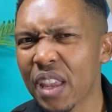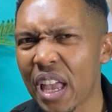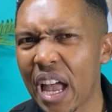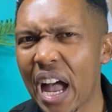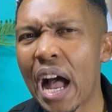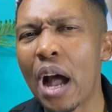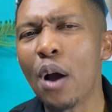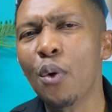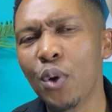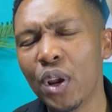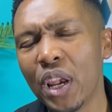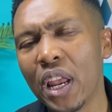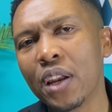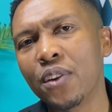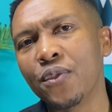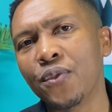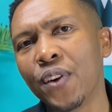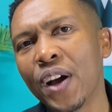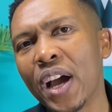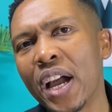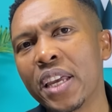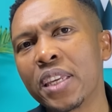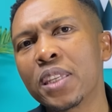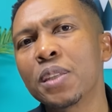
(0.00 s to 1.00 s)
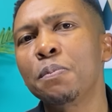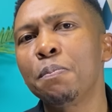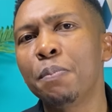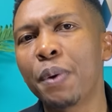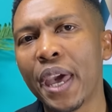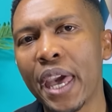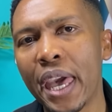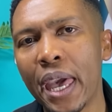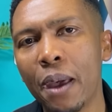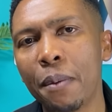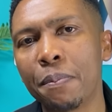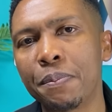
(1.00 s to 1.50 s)
I will advise
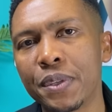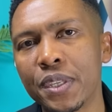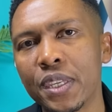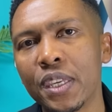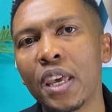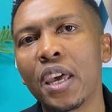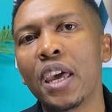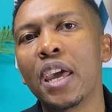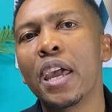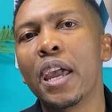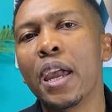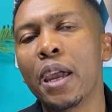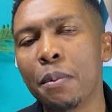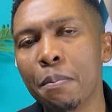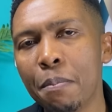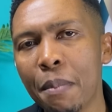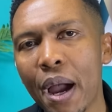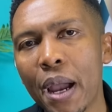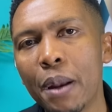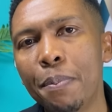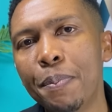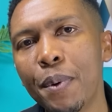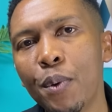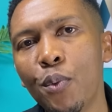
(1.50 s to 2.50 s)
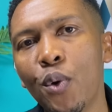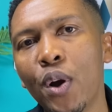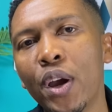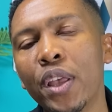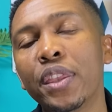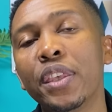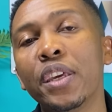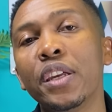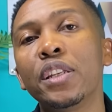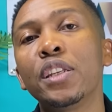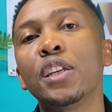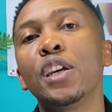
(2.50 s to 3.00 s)
perhaps it might be
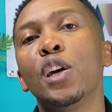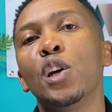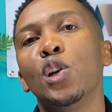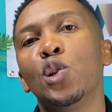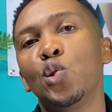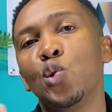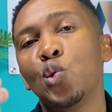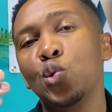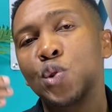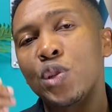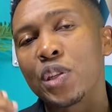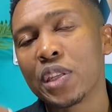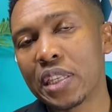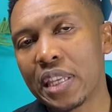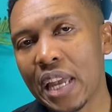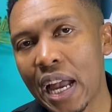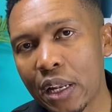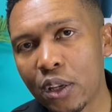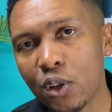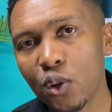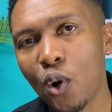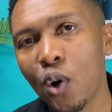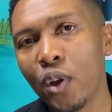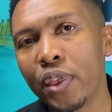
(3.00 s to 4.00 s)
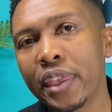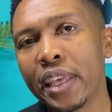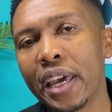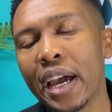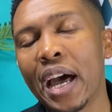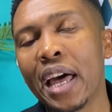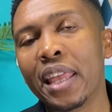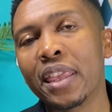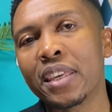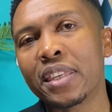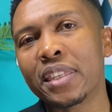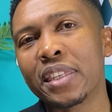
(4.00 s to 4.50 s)
worth it to start on the
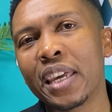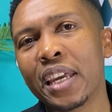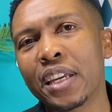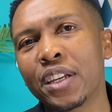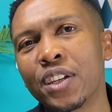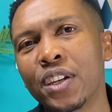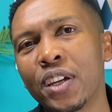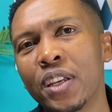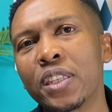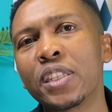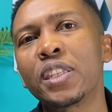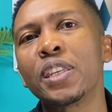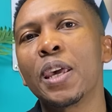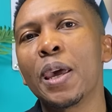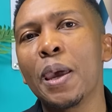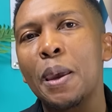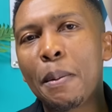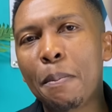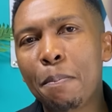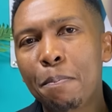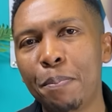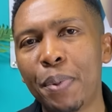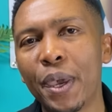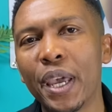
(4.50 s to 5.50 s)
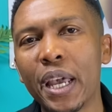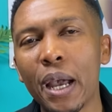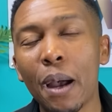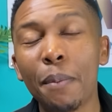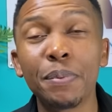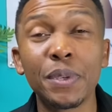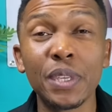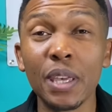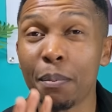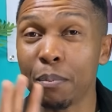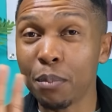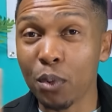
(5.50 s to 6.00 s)
other sections, pick up
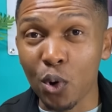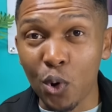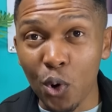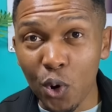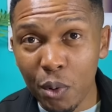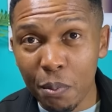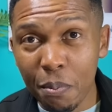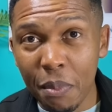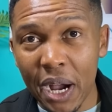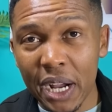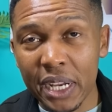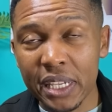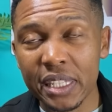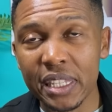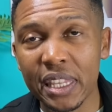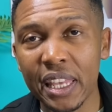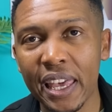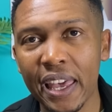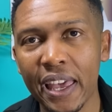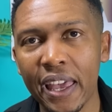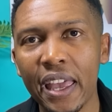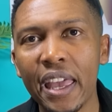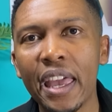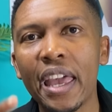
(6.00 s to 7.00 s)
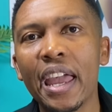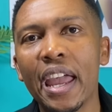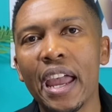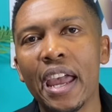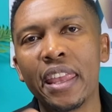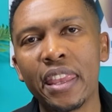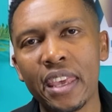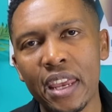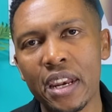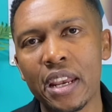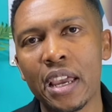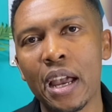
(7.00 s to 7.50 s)
some good marks there,
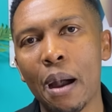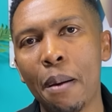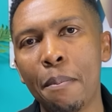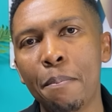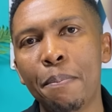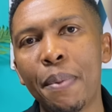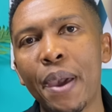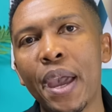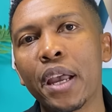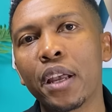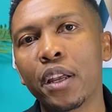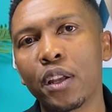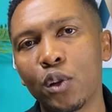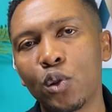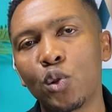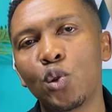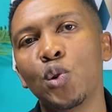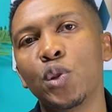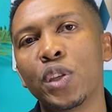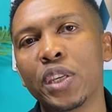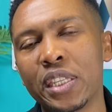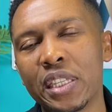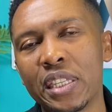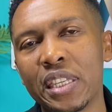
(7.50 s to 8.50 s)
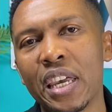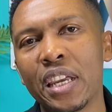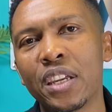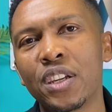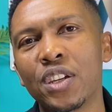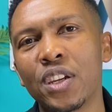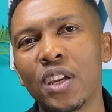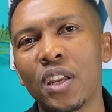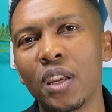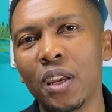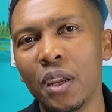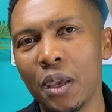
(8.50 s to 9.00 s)
and then come back to this
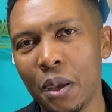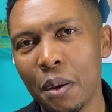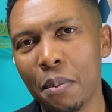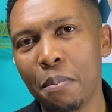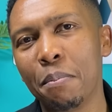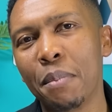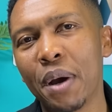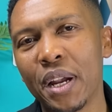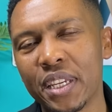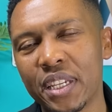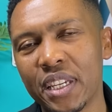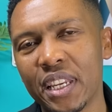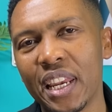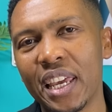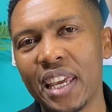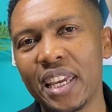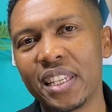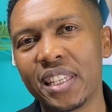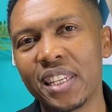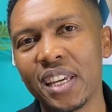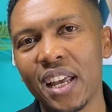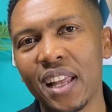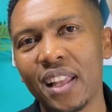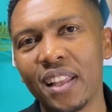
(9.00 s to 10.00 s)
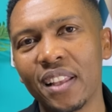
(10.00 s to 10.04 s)
section much later.